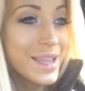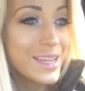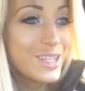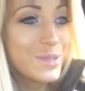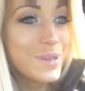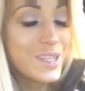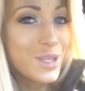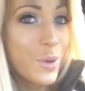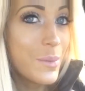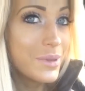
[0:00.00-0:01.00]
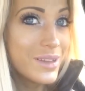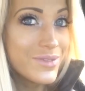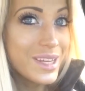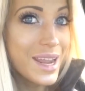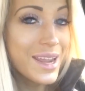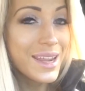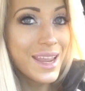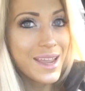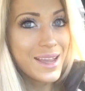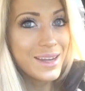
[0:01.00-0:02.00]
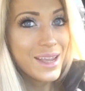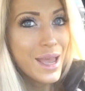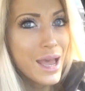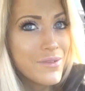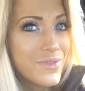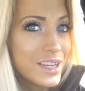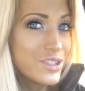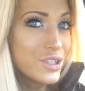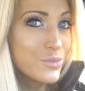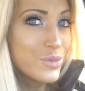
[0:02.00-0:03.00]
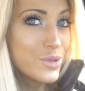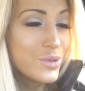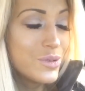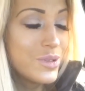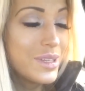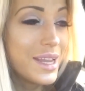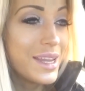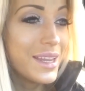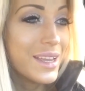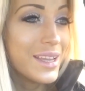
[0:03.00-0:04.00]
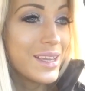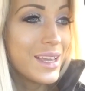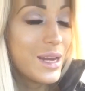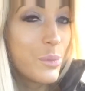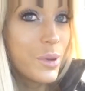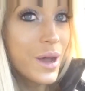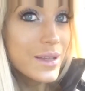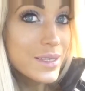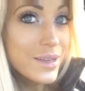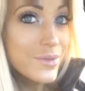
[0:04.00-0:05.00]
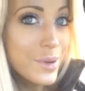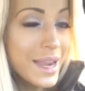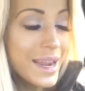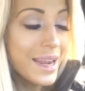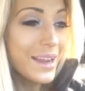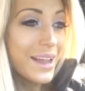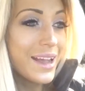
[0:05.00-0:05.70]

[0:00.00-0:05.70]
can just be so uplifting and affect your mood like in a positive way.